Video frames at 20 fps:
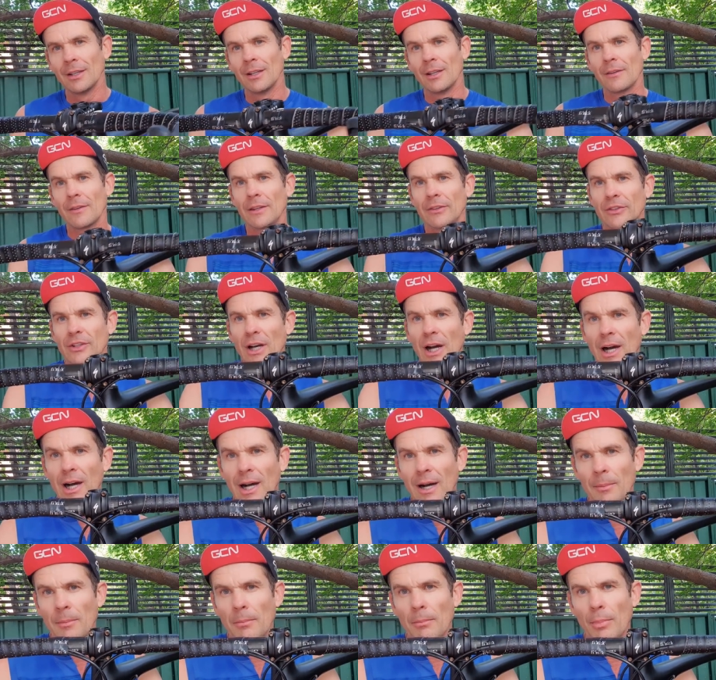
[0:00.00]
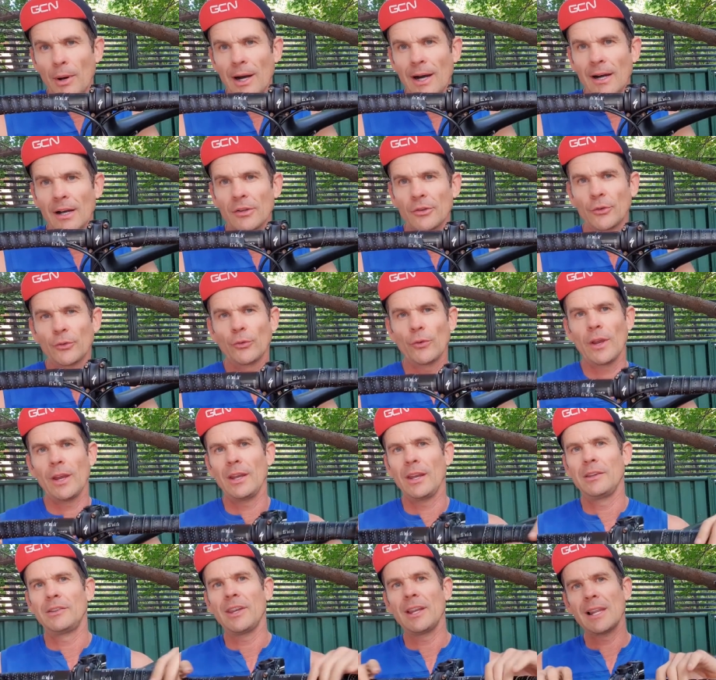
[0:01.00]
these carbon bars for
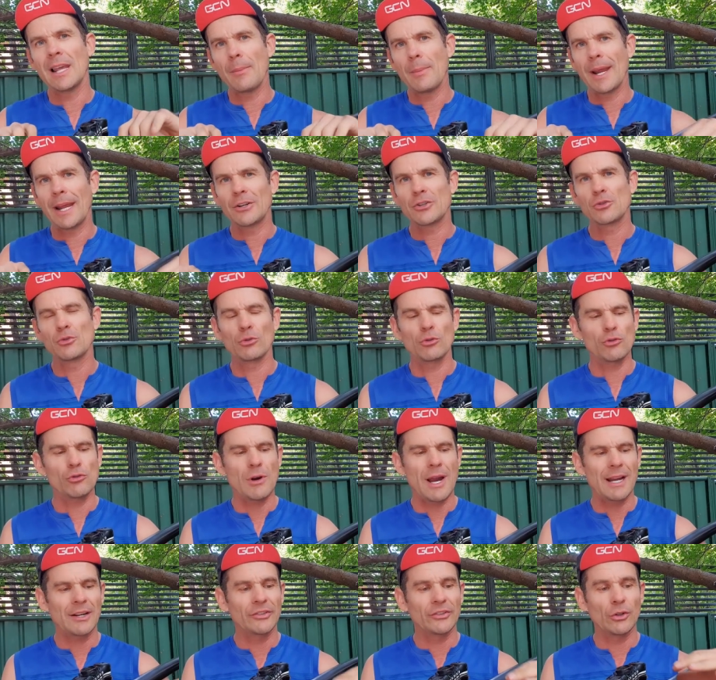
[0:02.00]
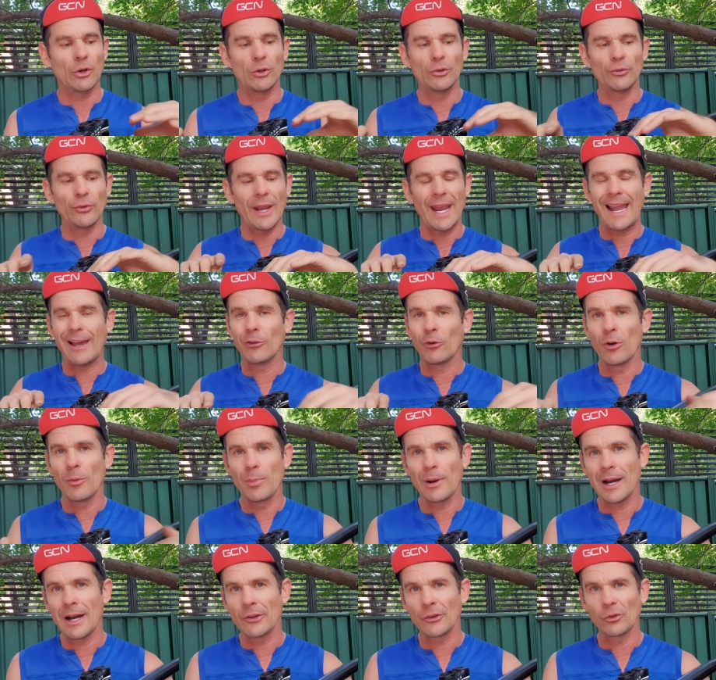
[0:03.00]
any delamination or cracks. Goes for alloy
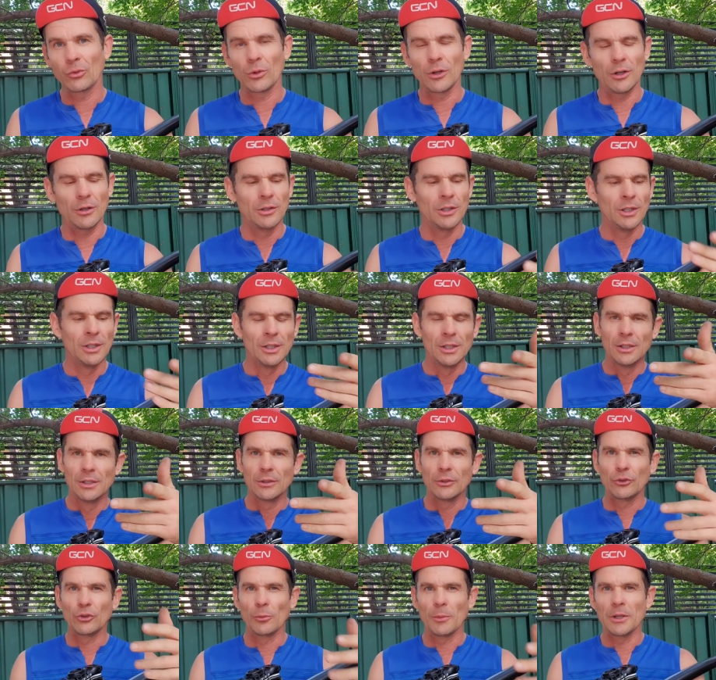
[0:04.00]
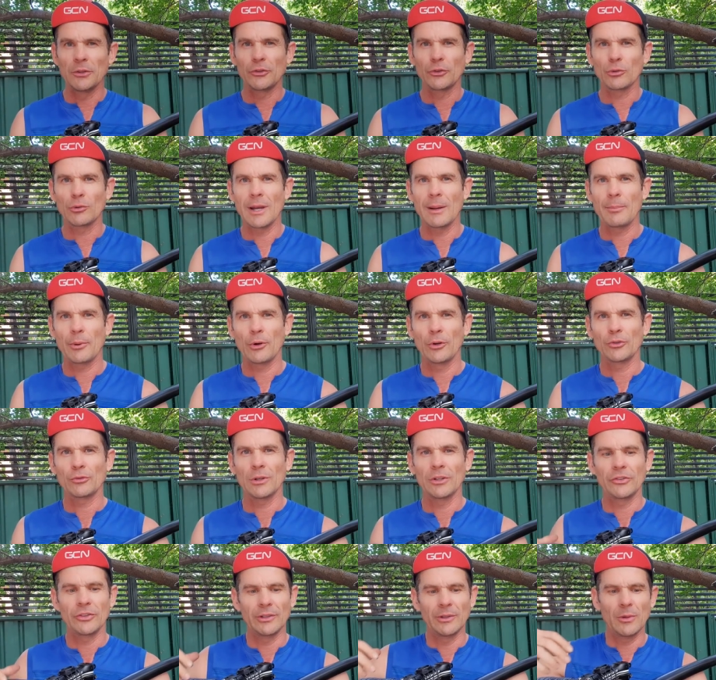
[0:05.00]
bars as well. You saw my Instagram post
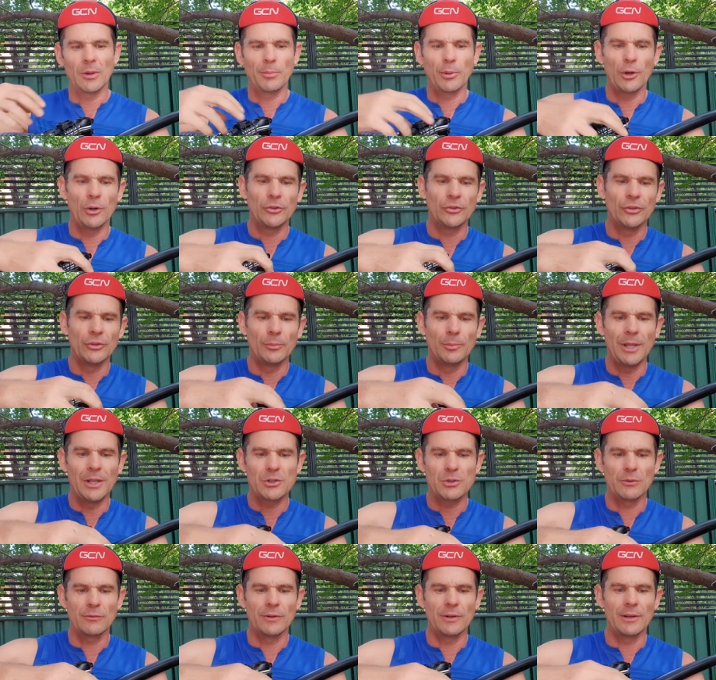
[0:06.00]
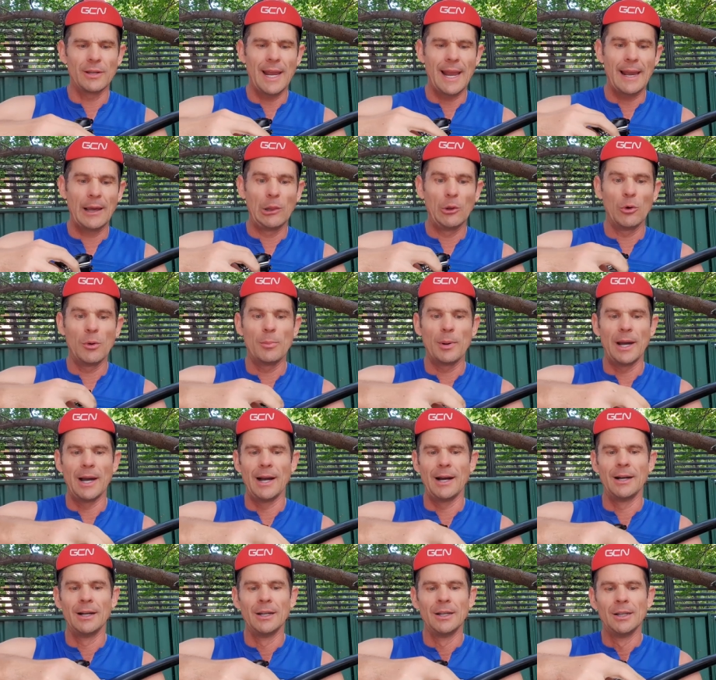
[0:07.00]
recently where I posted a picture of an alloy
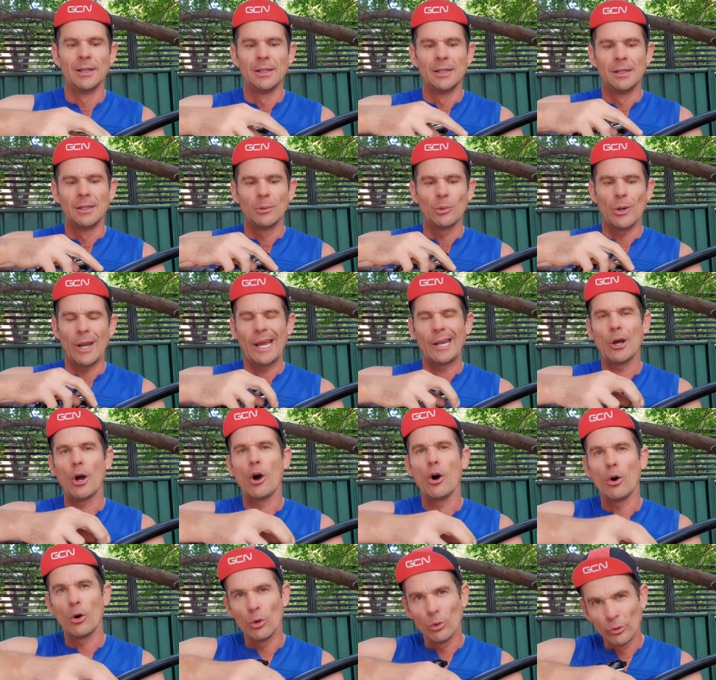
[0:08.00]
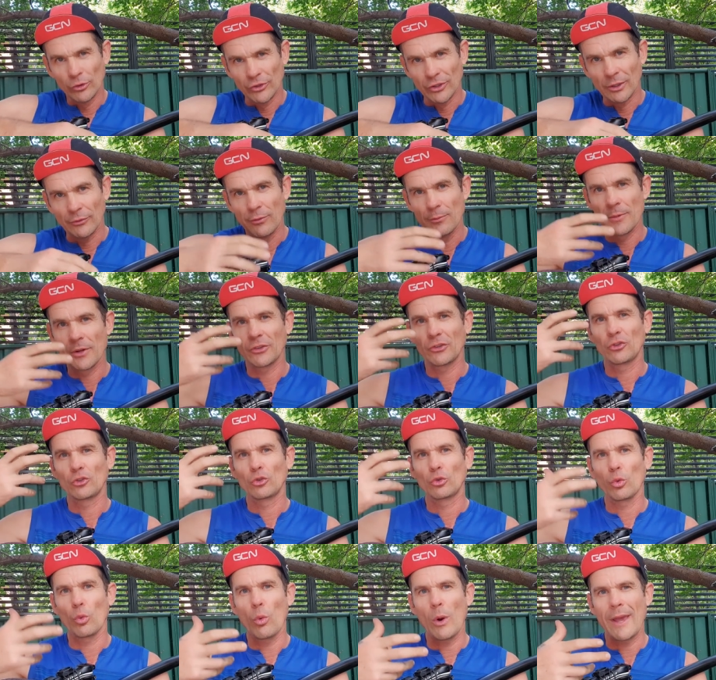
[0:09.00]
bar where it had holes in it from the
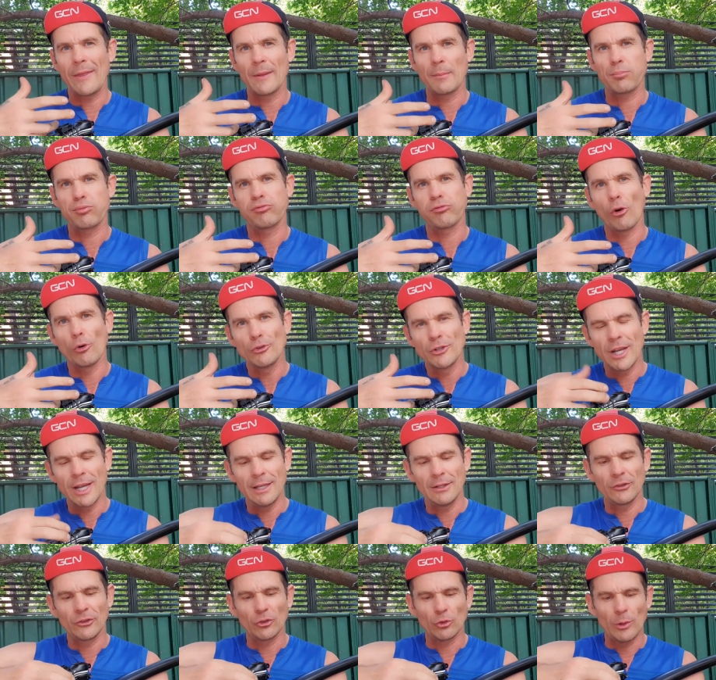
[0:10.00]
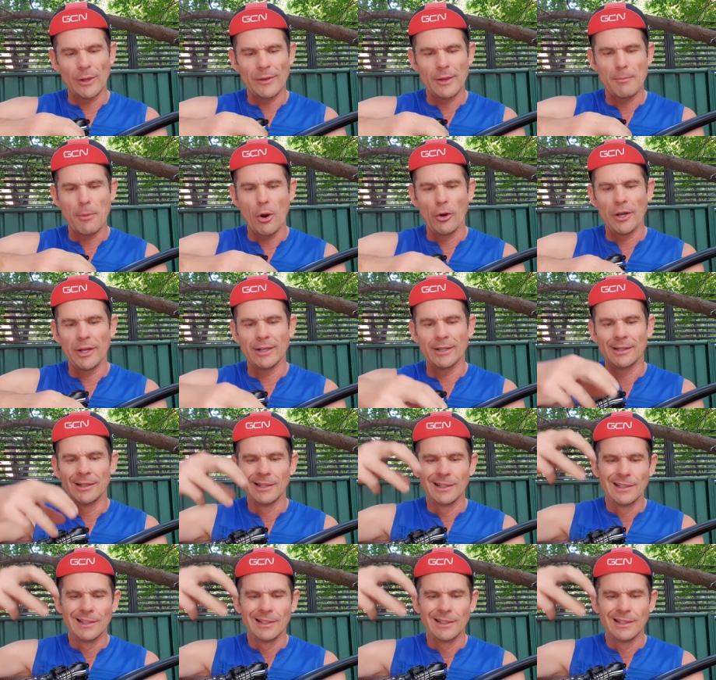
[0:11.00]
sweat, the protein sweat, the ammonia